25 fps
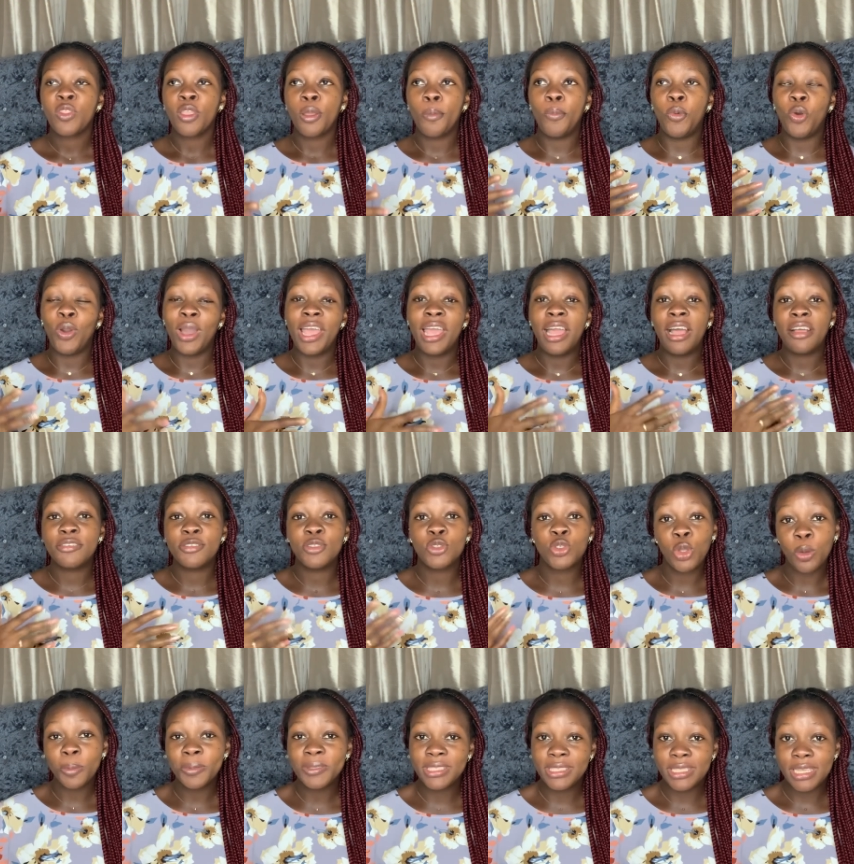but i have
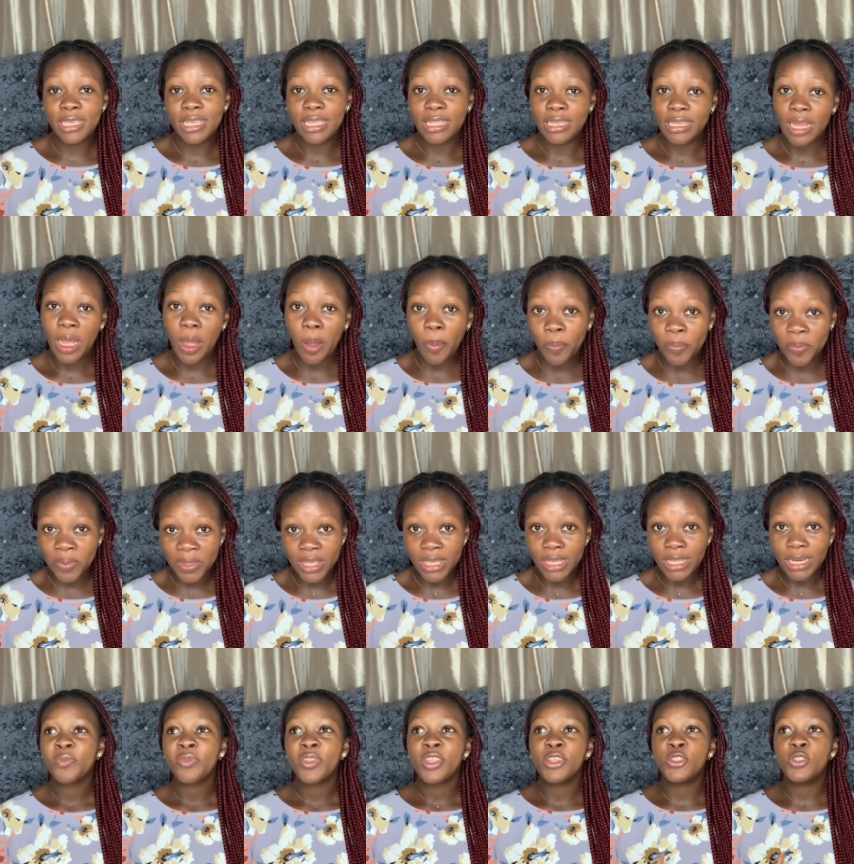stopped taking that pill
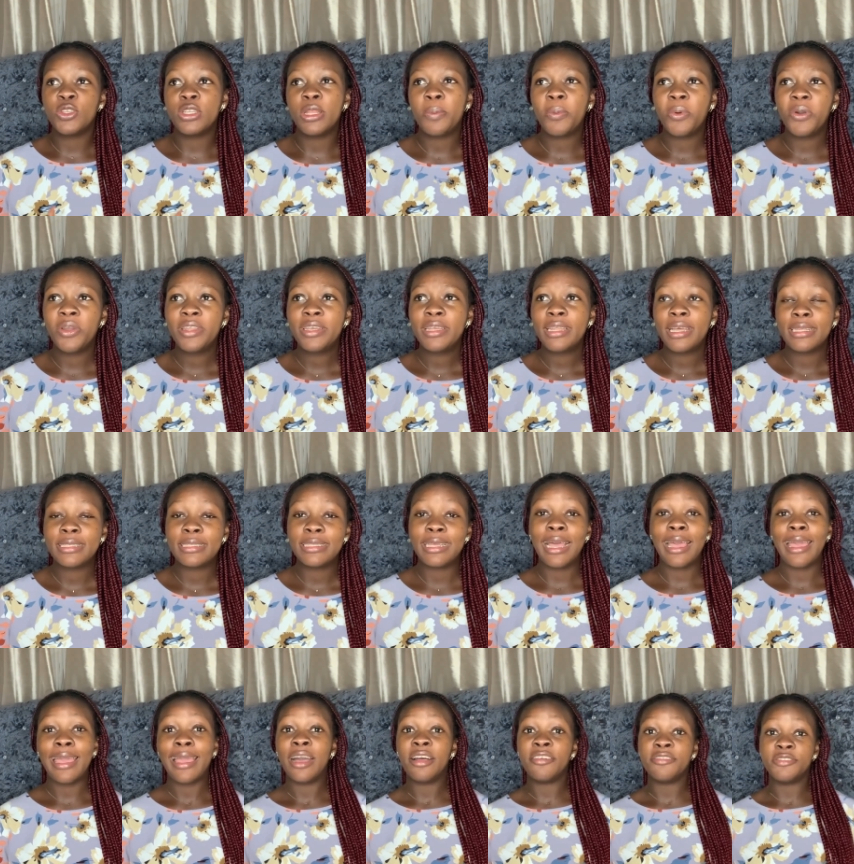to the point that i
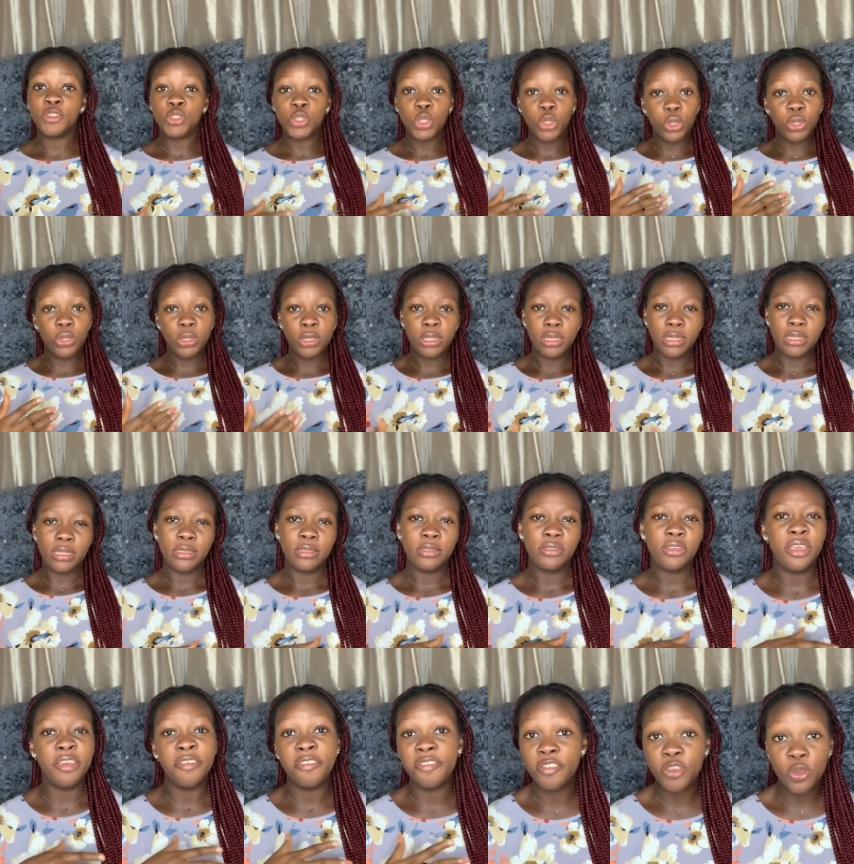have done a
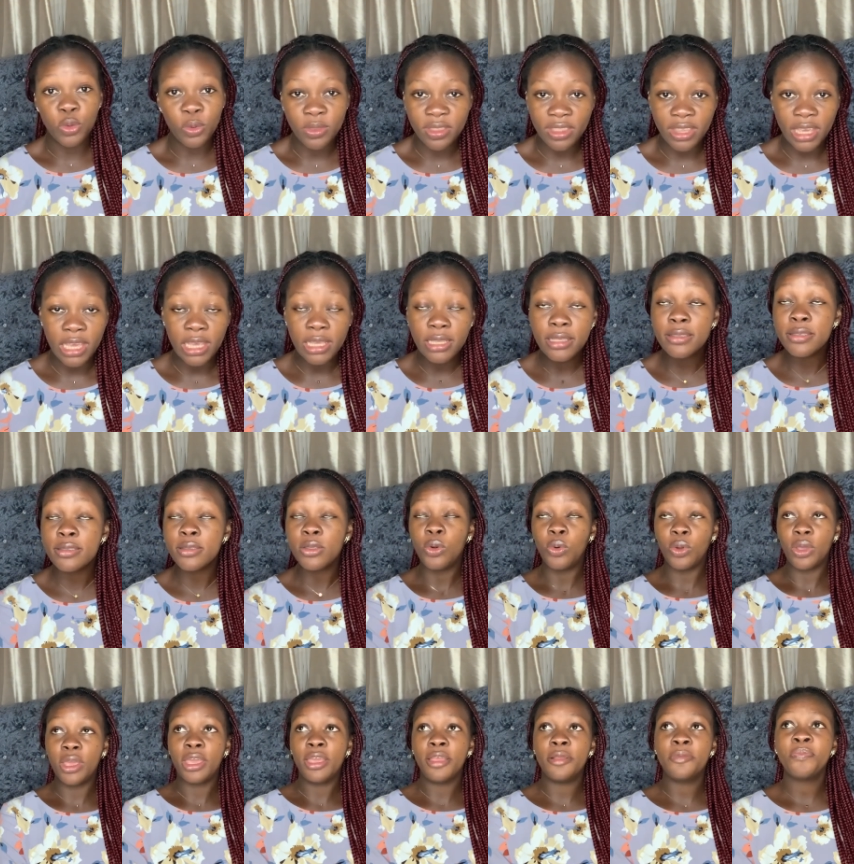few things
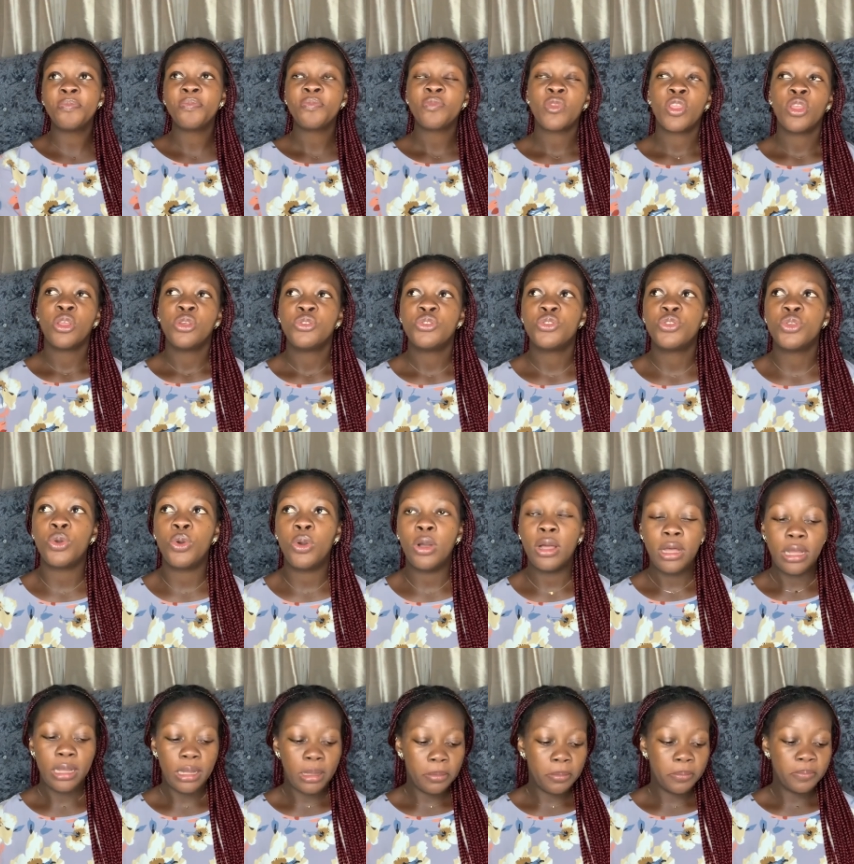okay so
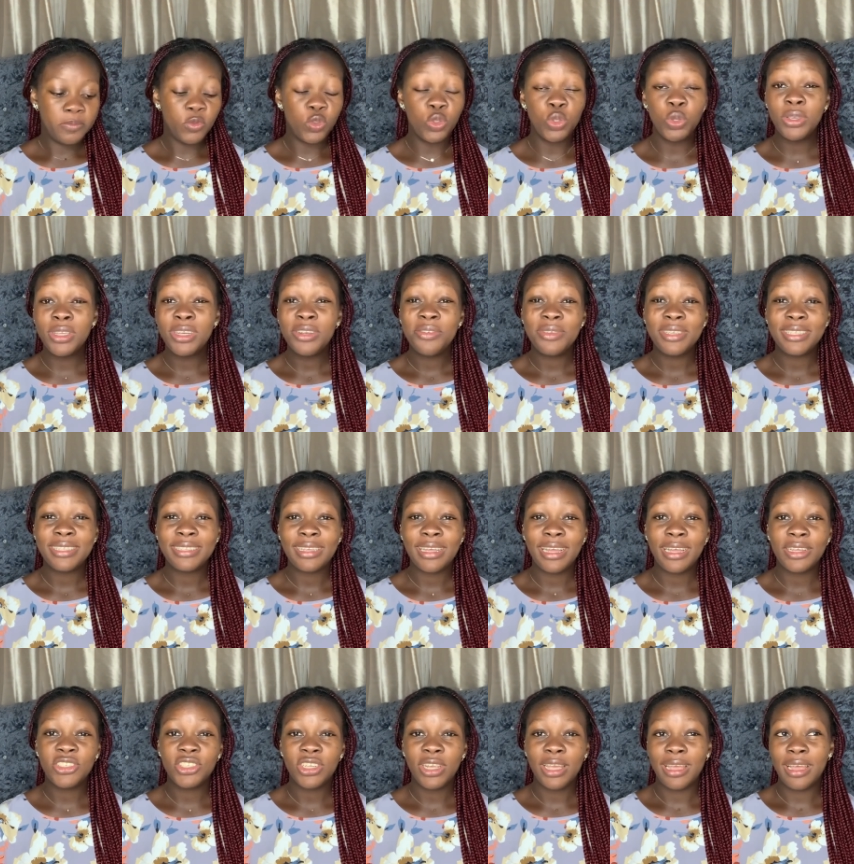um, doing
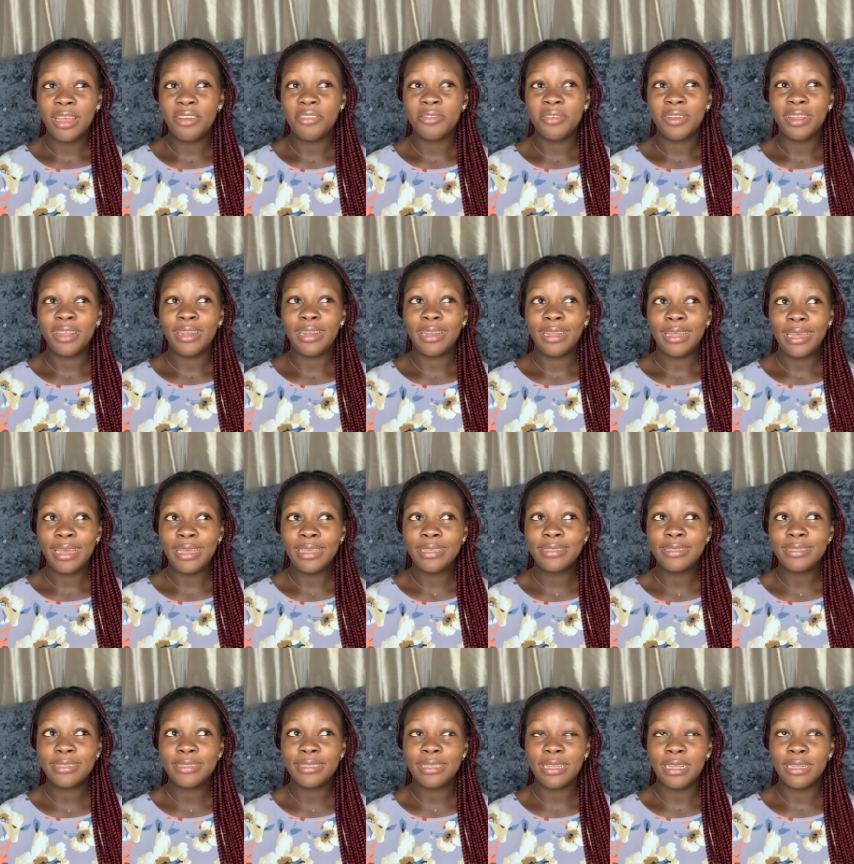research, I have
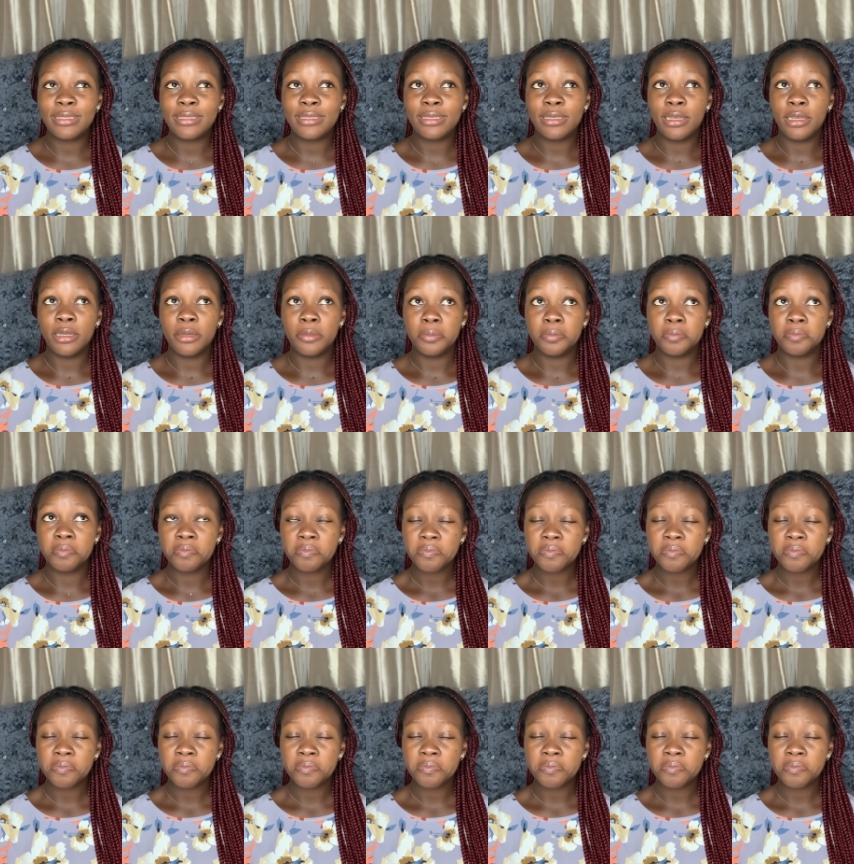realized that um,